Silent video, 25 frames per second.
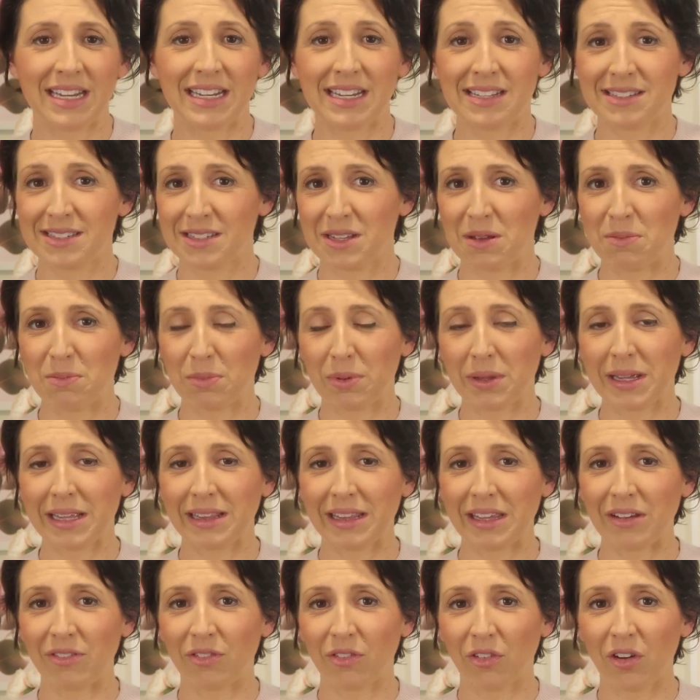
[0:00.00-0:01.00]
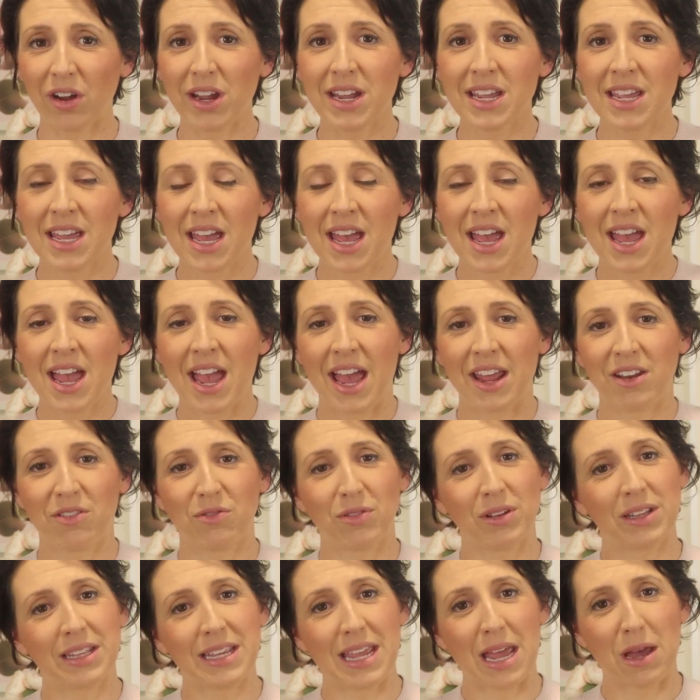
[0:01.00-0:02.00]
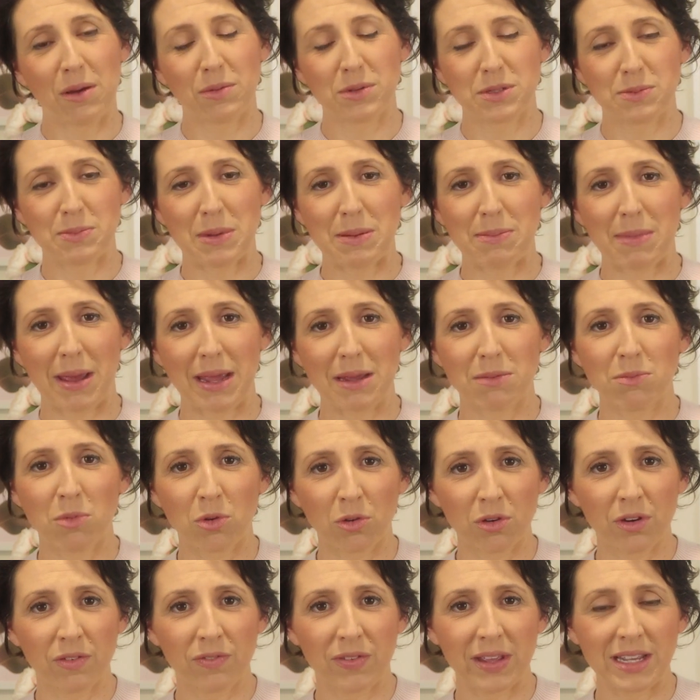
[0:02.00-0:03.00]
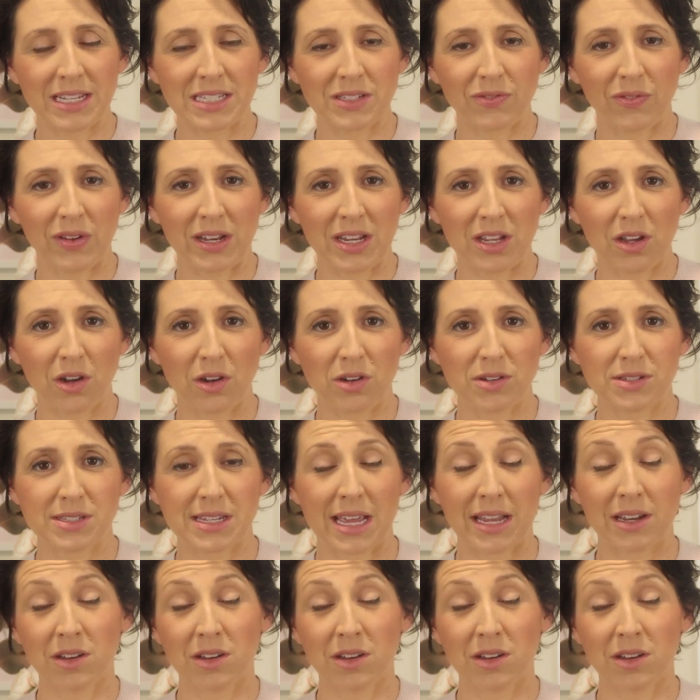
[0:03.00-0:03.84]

It is completely free and it really helps me make more of these videos,